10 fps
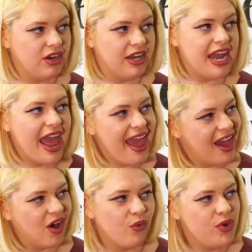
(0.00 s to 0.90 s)

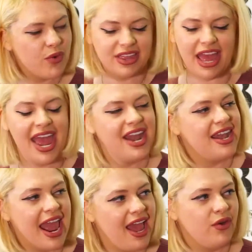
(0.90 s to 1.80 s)
now. We want the end
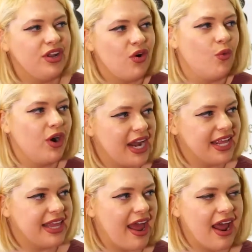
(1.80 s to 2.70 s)
now, and it don't work
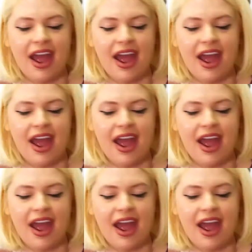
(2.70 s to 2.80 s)
like that.